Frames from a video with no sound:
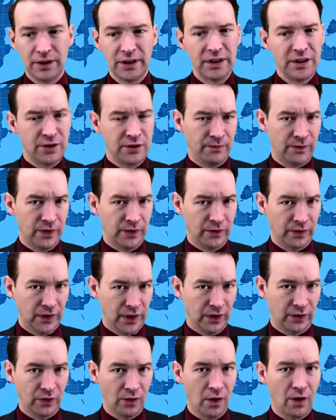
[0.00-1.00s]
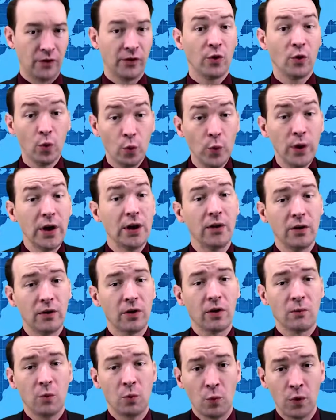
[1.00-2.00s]
each of these things are so that we can
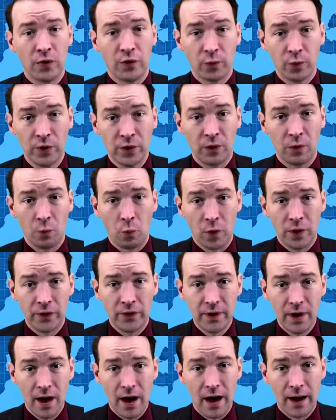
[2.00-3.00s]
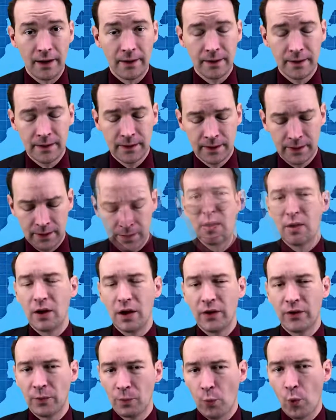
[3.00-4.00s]
determine what's real and what's not.
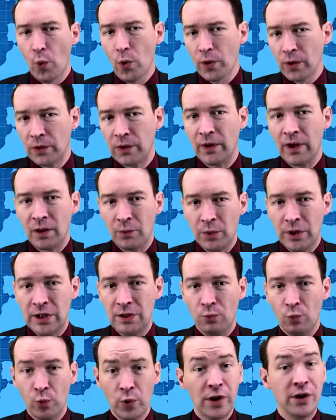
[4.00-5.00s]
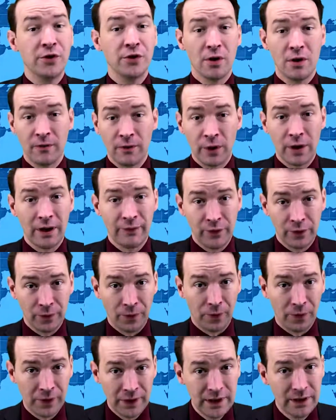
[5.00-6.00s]
It's important that we whinge over every
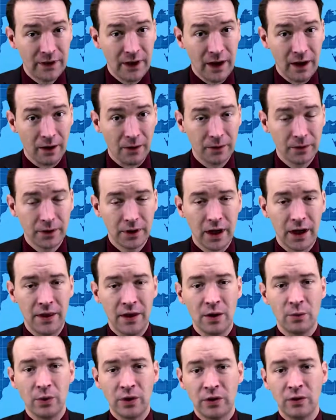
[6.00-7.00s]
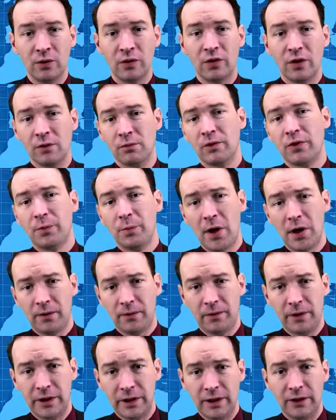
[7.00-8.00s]
little detail and that we do so
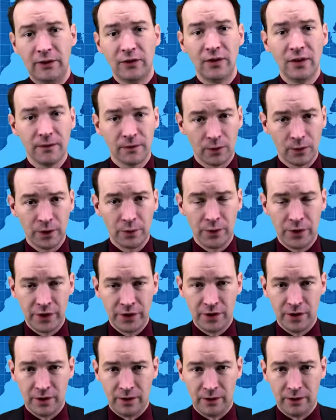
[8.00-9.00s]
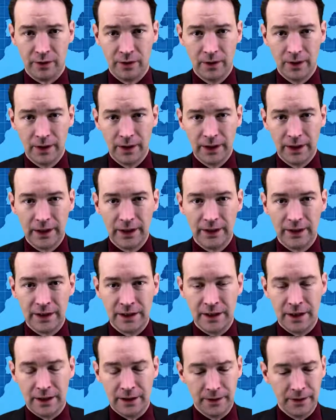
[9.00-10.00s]
respectfully and civilly with each other in
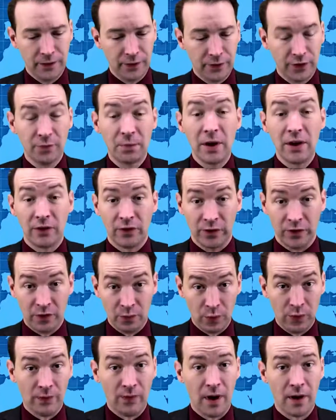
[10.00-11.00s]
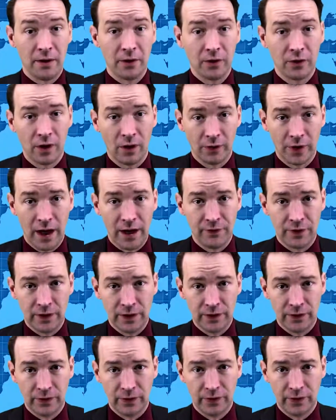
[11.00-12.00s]
the spaces that we find ourselves
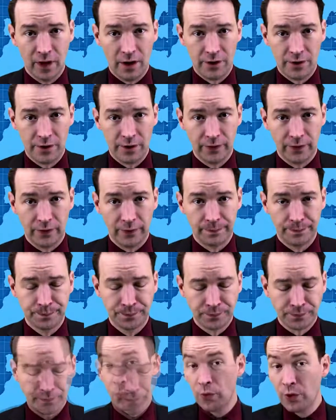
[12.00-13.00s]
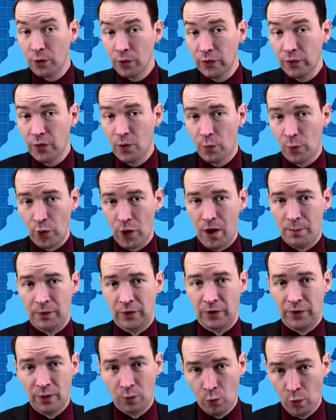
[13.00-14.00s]
having these discussions. There is no
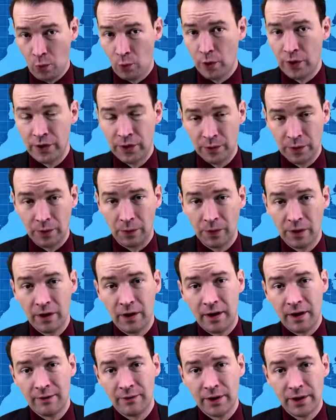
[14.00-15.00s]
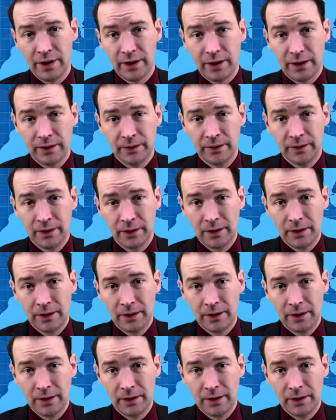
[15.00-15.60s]
promise that we're going to agree on everything,